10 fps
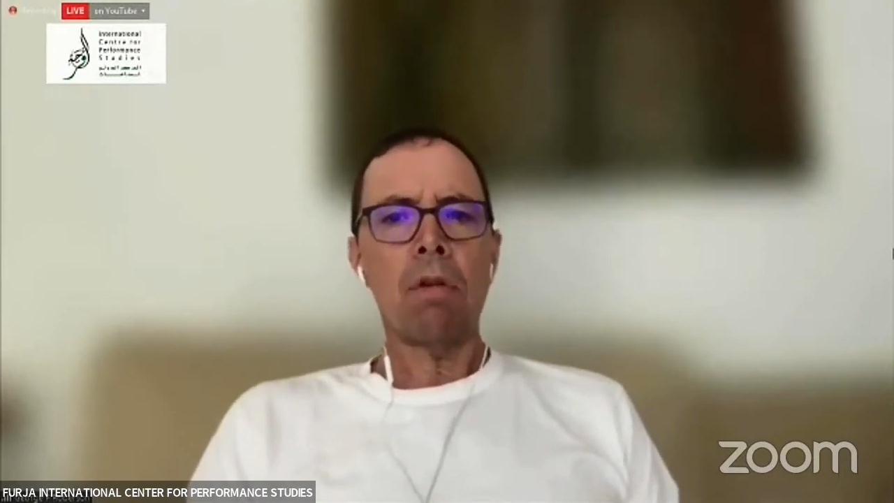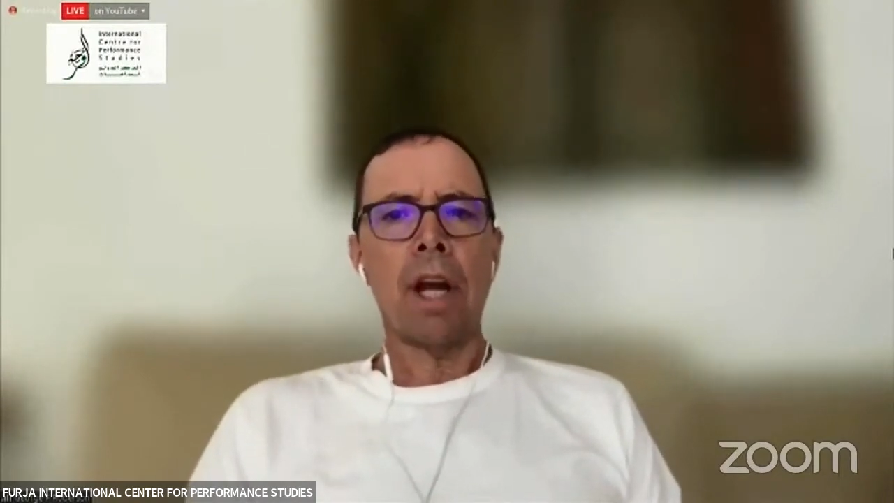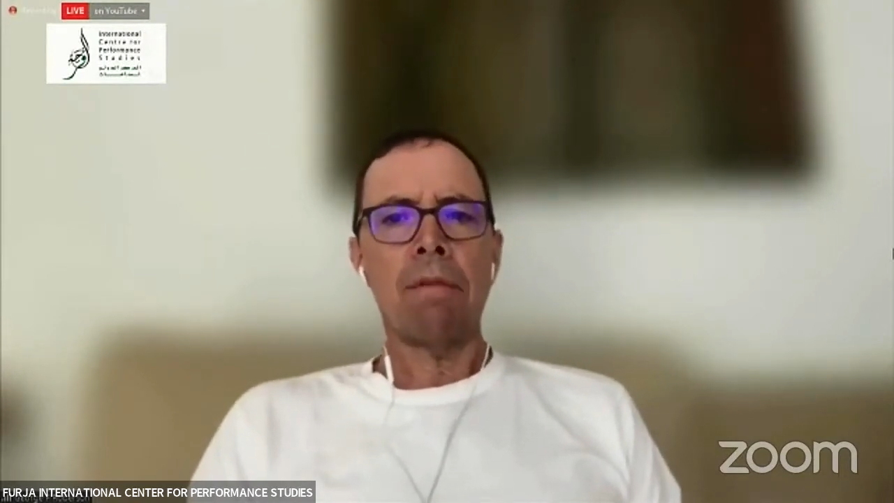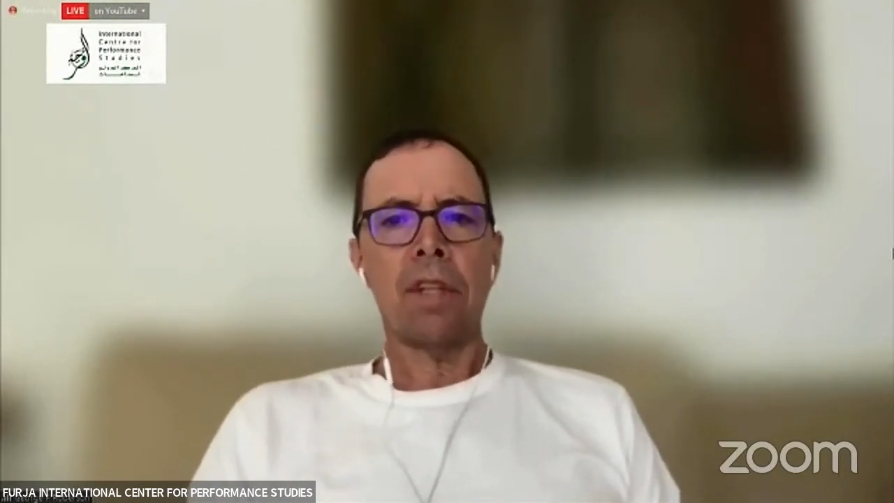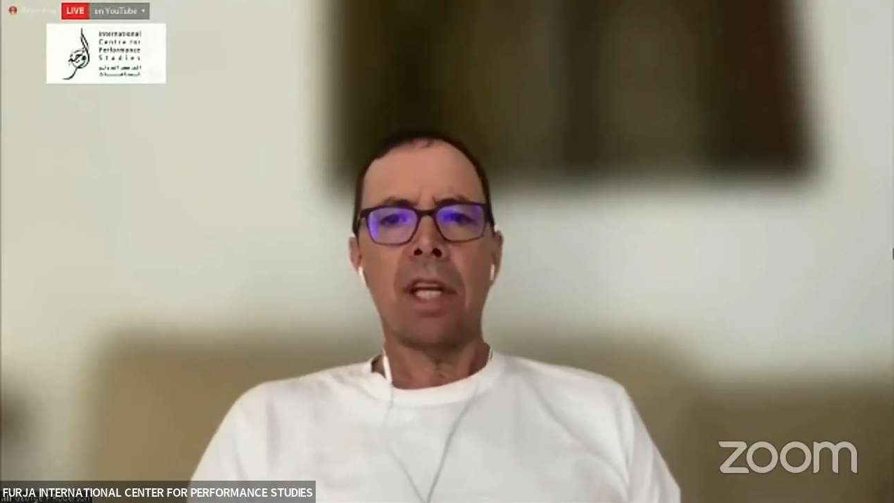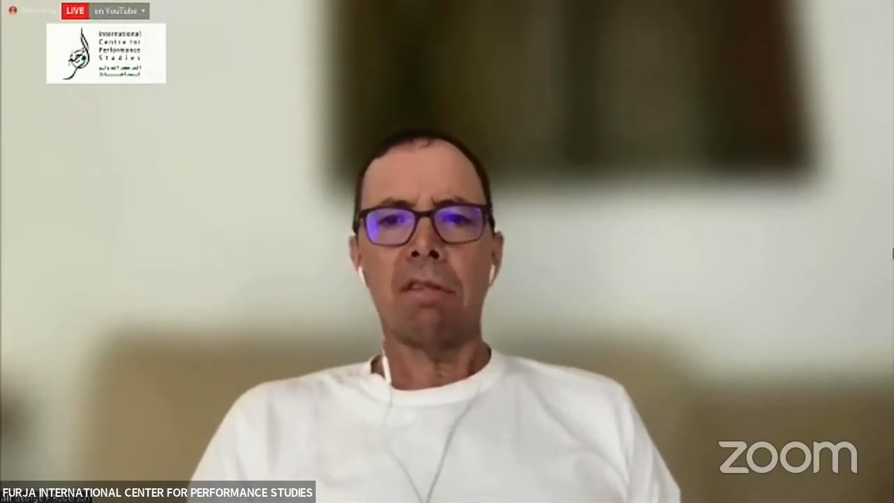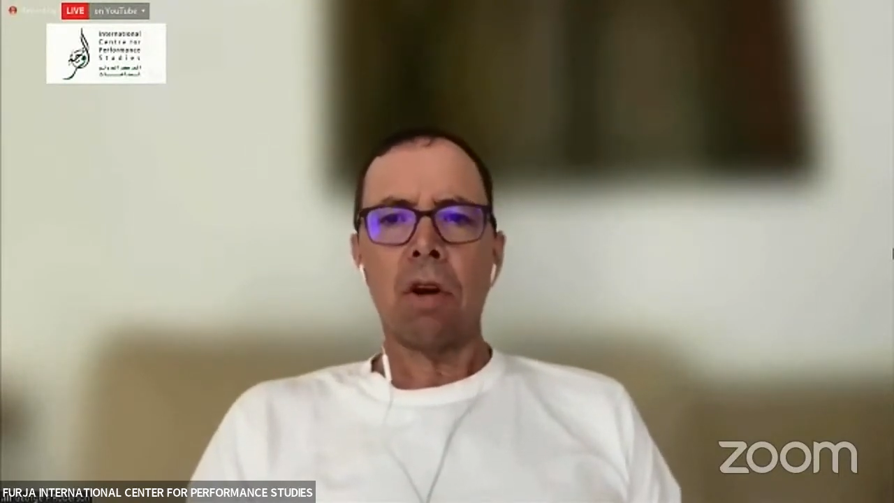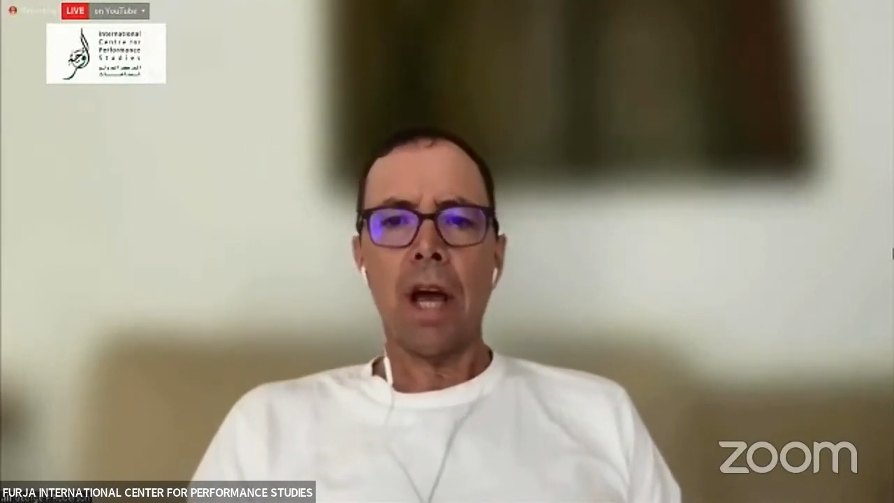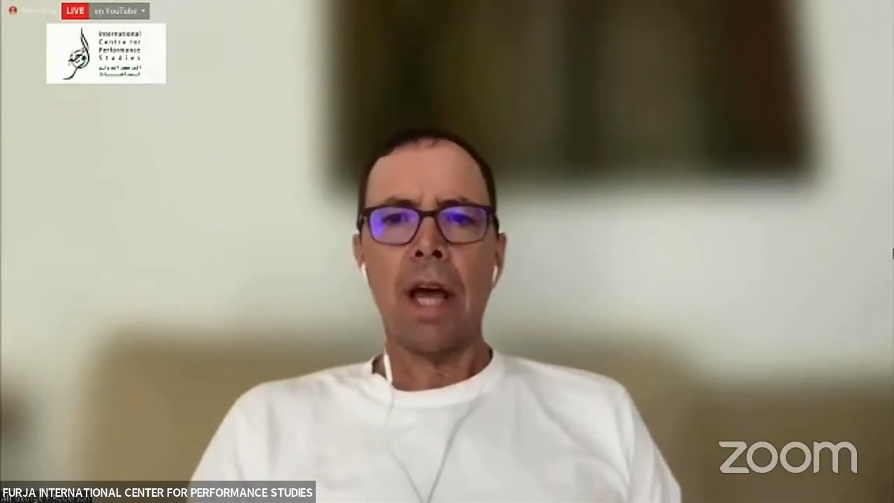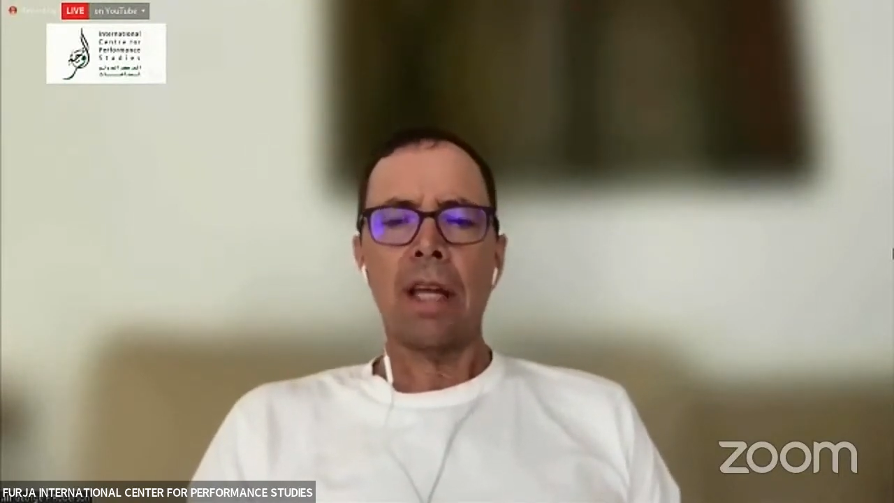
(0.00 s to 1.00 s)
in a variety of
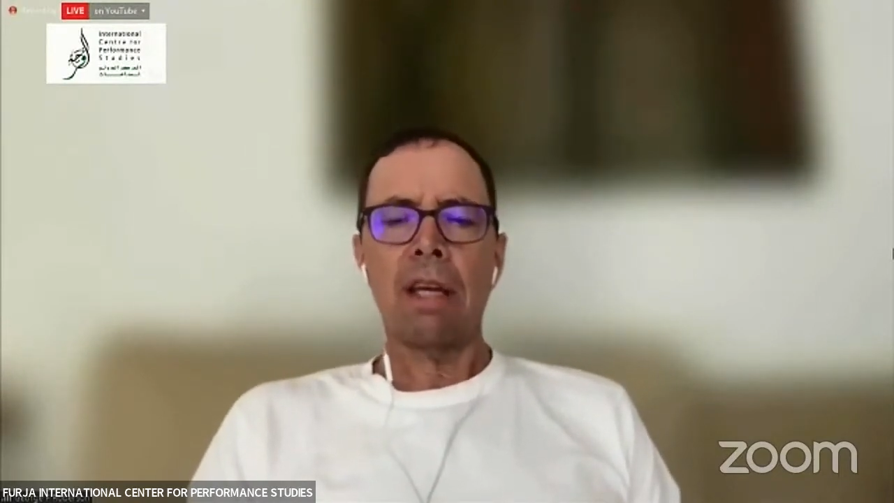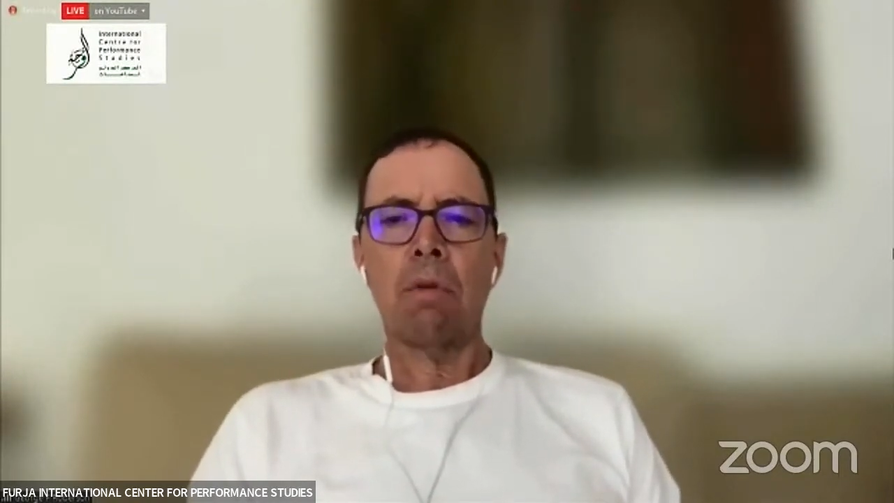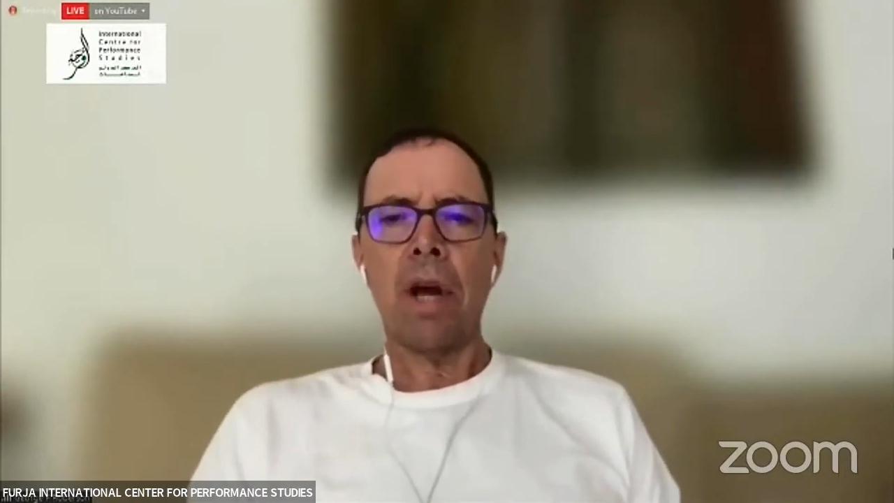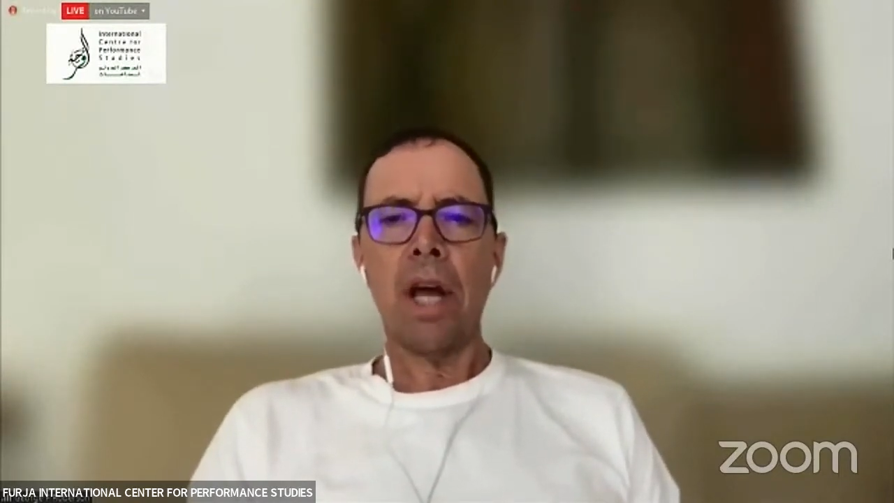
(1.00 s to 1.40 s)
ways,